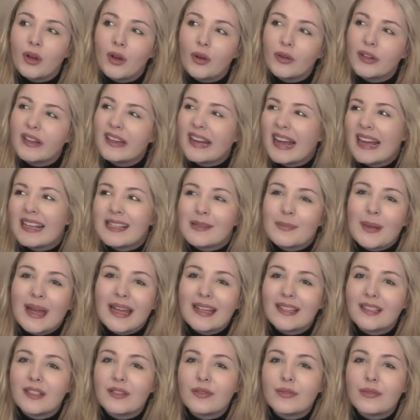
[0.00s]
an
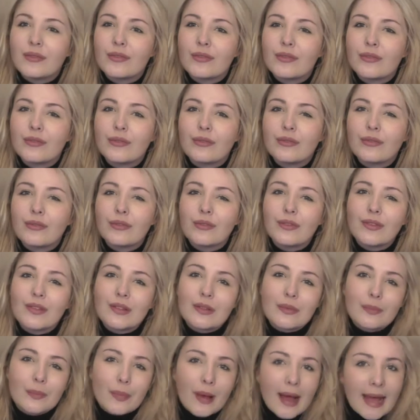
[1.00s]
aspect of
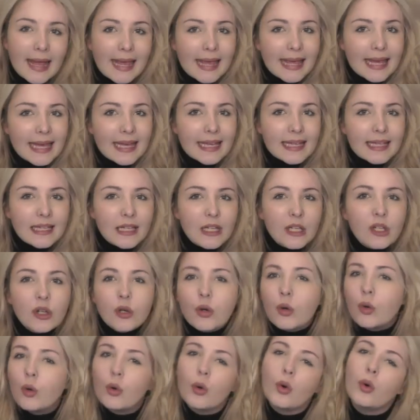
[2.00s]
spying
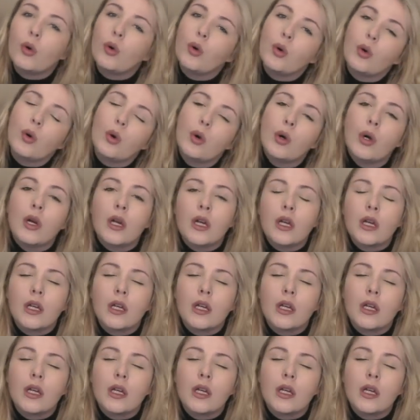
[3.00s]
or